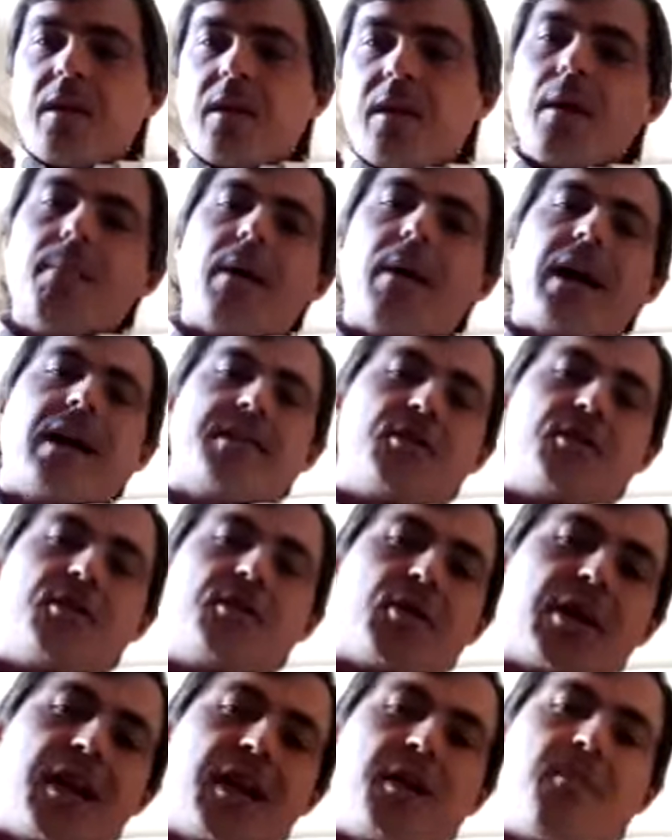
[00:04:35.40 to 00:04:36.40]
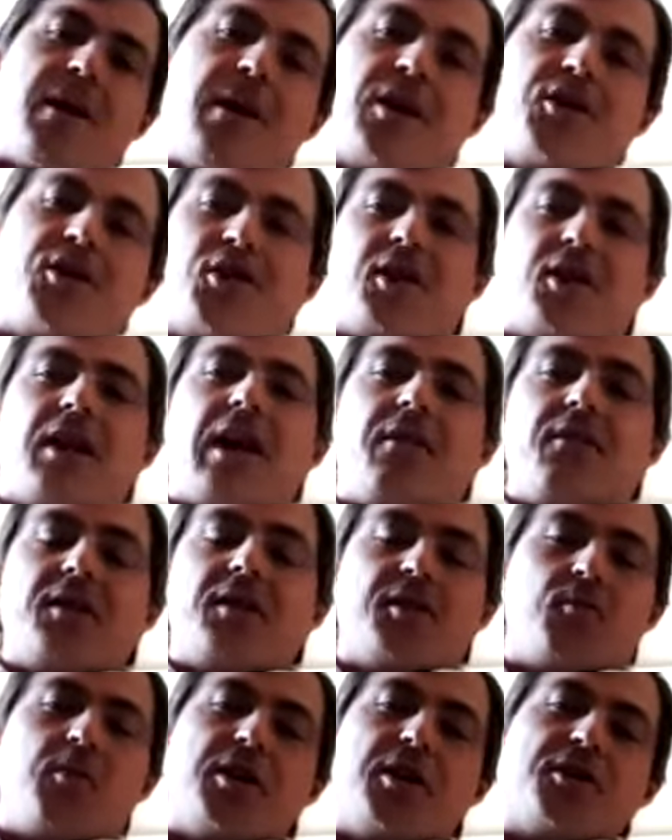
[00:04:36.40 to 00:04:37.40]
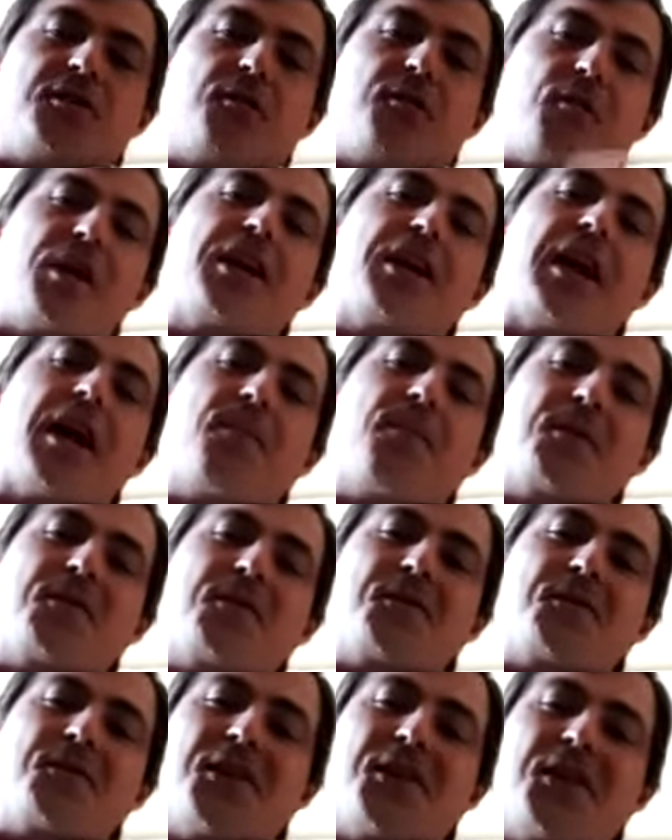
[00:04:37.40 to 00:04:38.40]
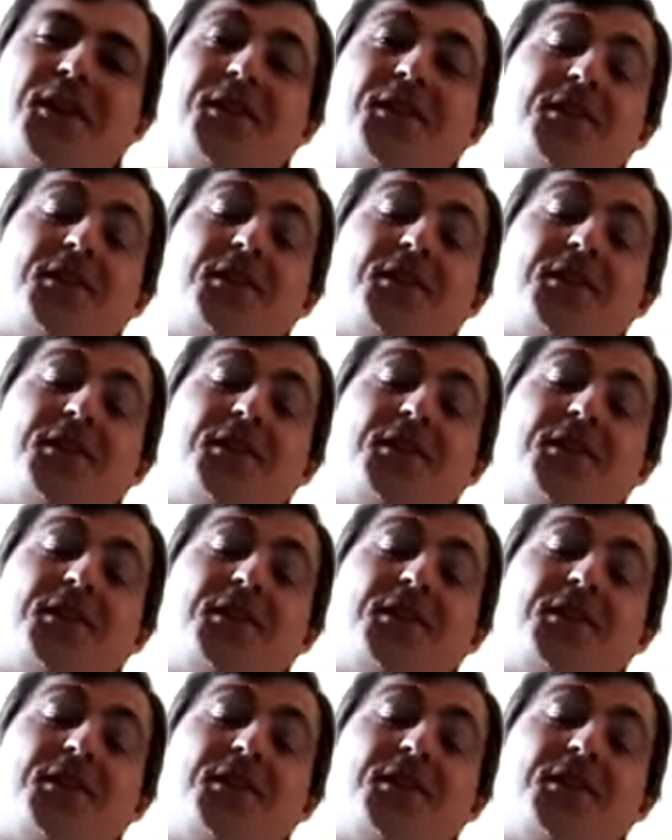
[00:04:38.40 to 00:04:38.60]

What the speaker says: But as you can imagine, having switched three capital cities